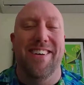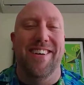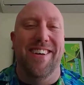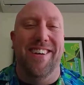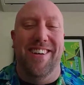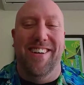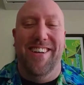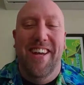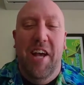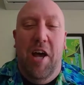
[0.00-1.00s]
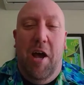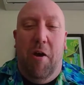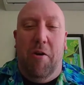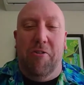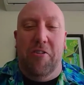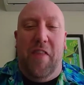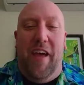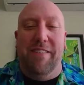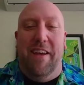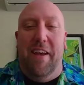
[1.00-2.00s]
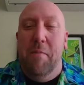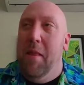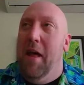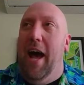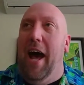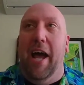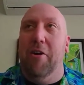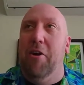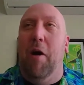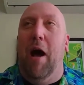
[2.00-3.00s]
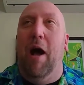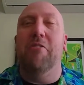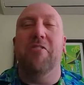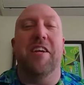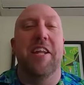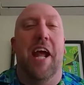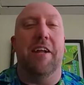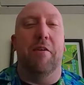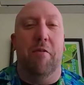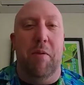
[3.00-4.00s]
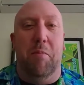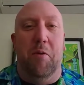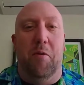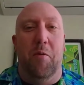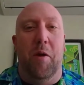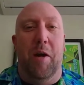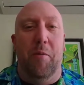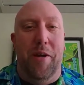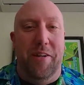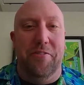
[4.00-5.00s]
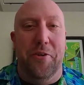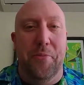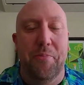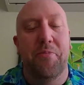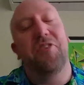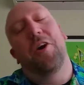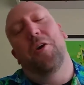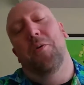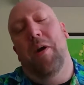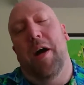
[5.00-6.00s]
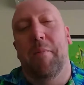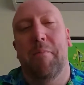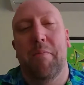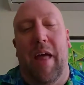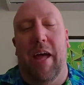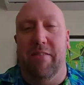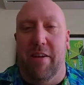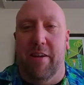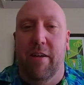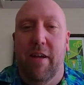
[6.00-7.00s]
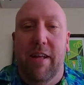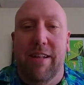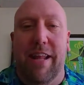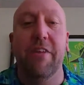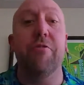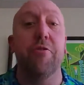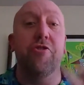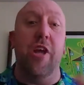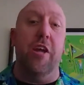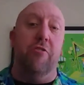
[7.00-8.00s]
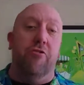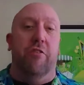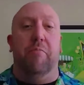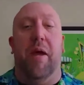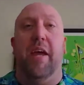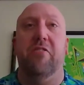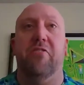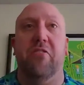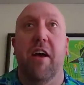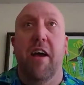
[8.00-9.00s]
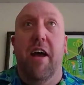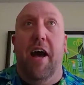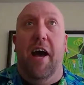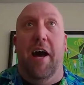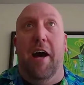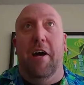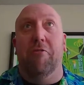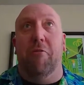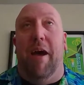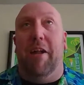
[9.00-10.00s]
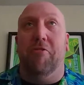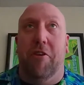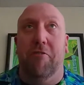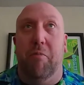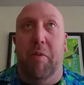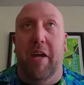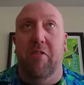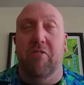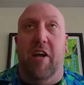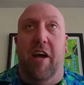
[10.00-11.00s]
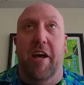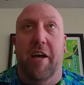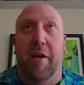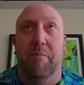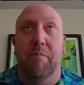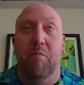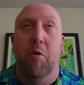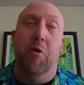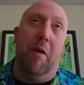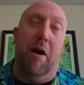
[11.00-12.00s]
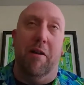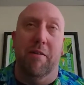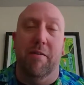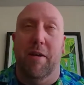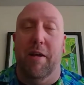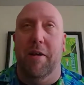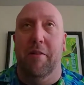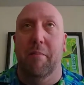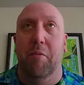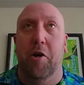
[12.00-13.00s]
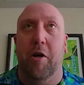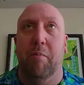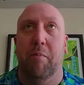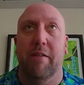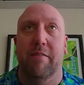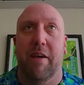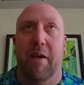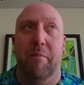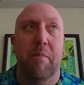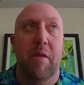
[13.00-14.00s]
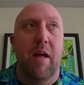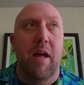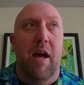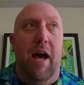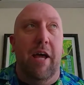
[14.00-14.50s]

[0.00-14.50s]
or just that uh, I don't know, I wasn't connecting with people in the way I wanted to. So um, that uh, led to a change of pace, uh, dramatic change of pace. I um, wrote about it in the book, but um, I